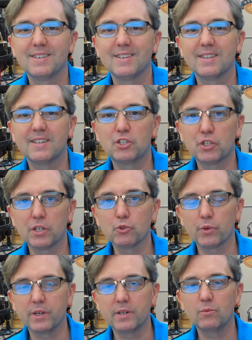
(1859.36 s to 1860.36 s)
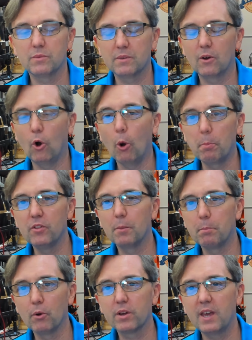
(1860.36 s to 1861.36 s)
the children opened the
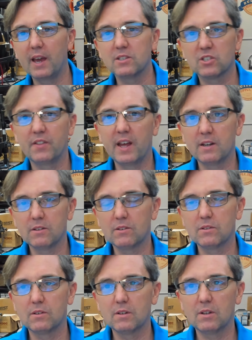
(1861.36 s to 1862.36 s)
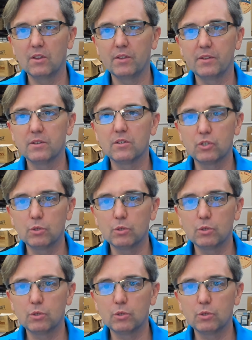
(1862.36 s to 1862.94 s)
bookcase and then two